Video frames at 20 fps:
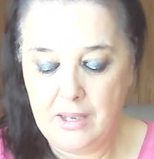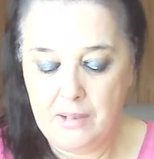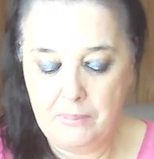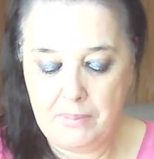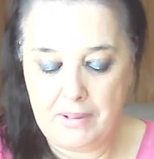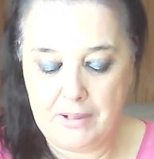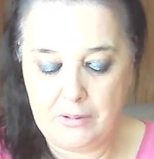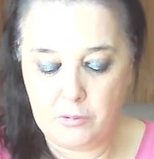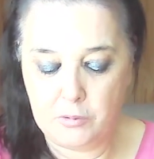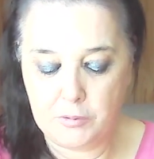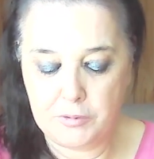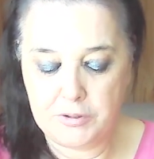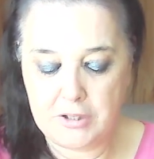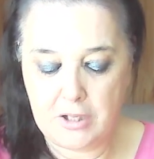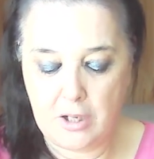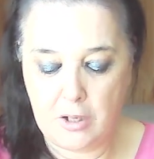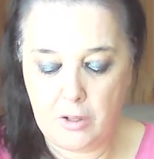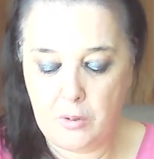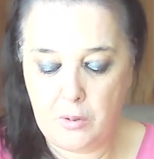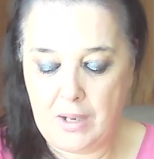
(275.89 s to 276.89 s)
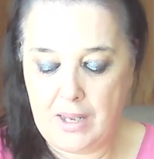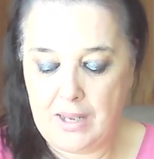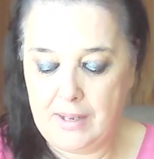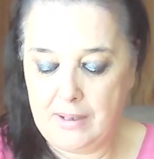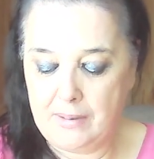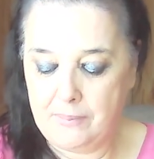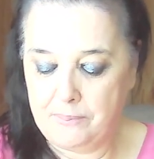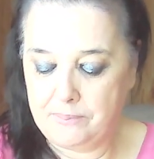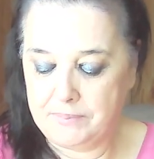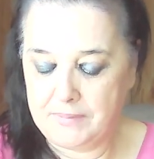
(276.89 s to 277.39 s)
but
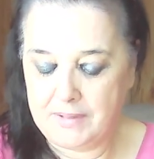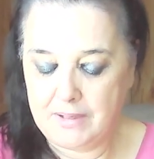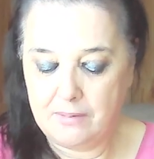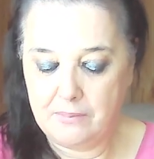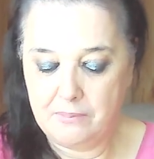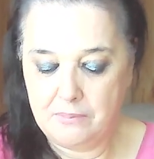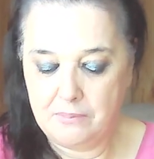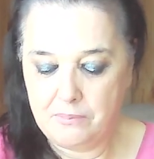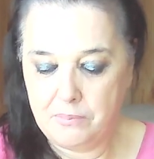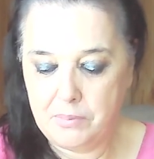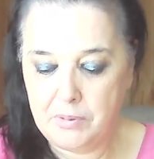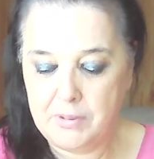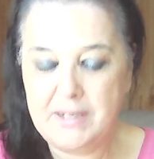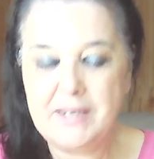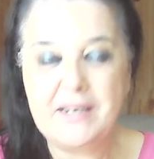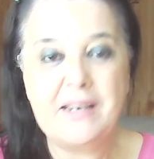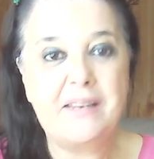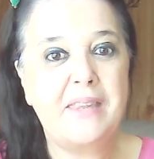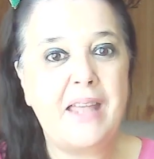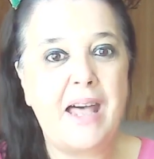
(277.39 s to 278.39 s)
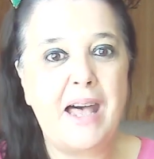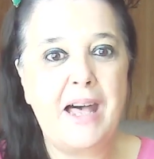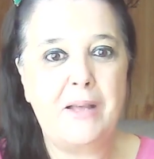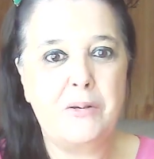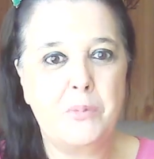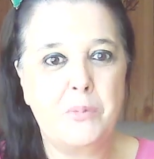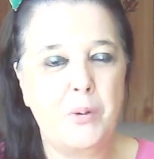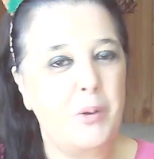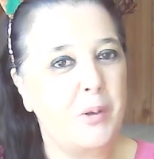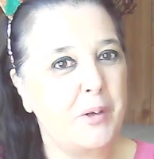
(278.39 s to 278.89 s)
also putting in the hard
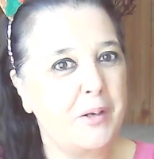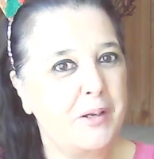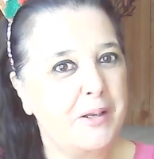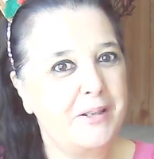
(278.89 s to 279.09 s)
work.